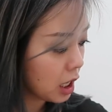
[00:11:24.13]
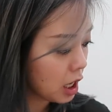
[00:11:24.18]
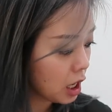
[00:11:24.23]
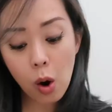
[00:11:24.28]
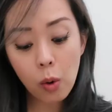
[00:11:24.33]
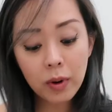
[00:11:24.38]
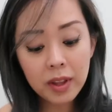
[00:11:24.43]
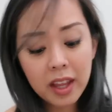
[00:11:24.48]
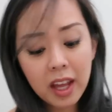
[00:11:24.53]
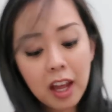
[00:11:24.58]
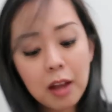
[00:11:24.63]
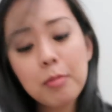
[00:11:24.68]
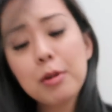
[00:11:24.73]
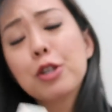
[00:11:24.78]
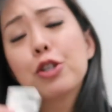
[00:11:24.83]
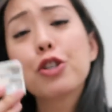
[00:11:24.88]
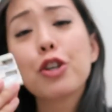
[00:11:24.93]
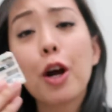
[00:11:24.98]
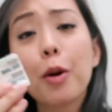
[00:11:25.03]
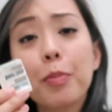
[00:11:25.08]
Oh, and they gave
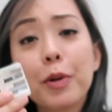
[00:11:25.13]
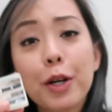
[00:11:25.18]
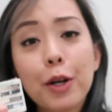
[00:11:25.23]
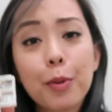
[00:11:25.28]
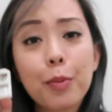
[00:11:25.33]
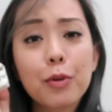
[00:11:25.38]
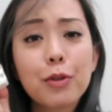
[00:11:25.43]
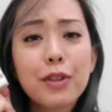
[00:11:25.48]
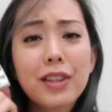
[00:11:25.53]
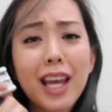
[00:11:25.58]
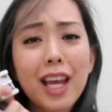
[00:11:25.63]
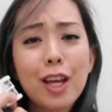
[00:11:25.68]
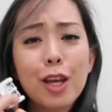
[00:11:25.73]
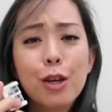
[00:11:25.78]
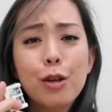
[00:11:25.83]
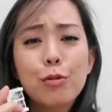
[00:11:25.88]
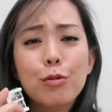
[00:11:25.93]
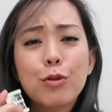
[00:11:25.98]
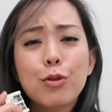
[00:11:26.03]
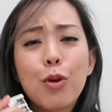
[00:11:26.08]
me a sharpener.
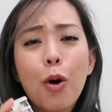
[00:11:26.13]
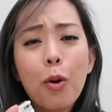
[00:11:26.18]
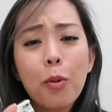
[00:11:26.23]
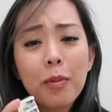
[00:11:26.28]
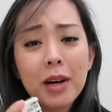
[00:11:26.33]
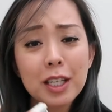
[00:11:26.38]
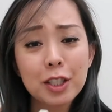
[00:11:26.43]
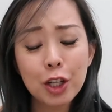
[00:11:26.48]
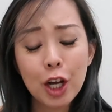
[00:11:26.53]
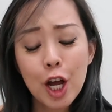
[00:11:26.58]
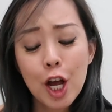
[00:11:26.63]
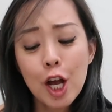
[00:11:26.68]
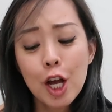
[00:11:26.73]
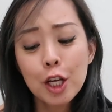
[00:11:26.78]
Thank you so much.